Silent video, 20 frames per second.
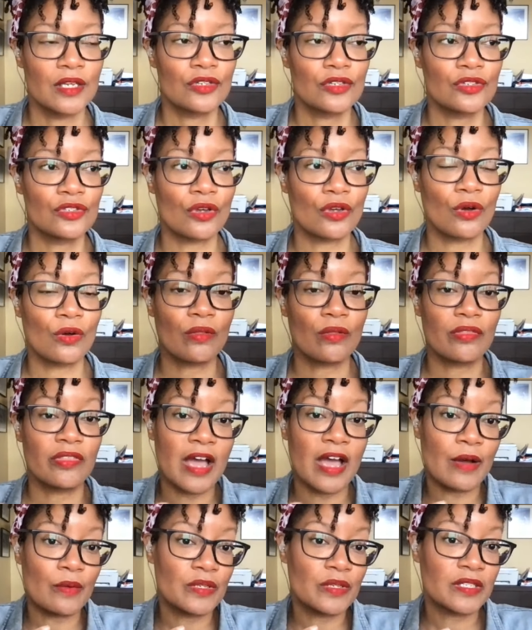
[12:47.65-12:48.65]
So
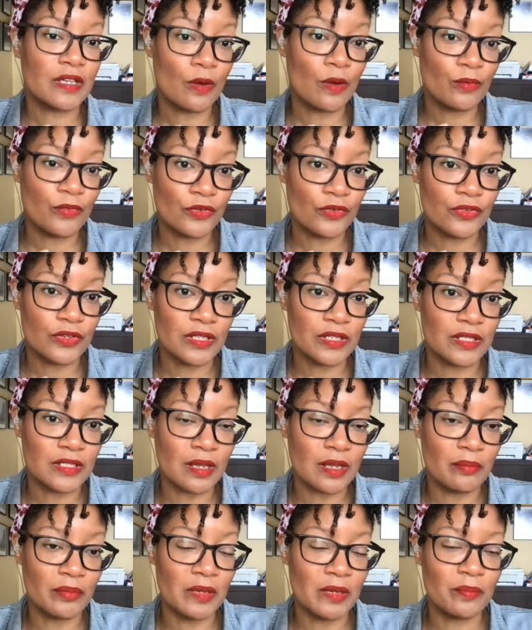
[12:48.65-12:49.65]
that was helpful for
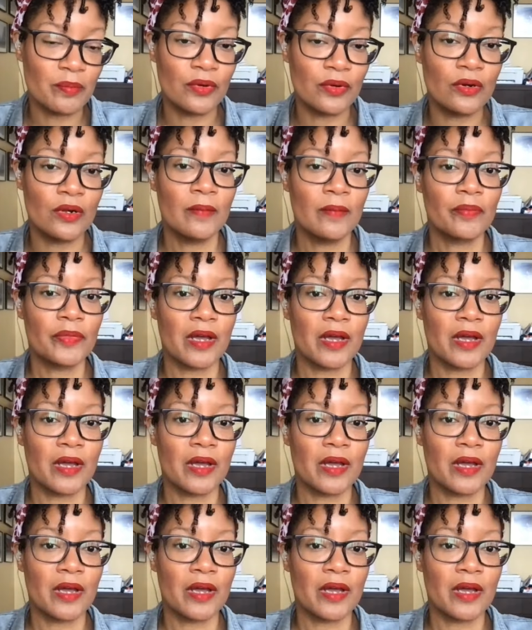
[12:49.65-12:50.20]
some people.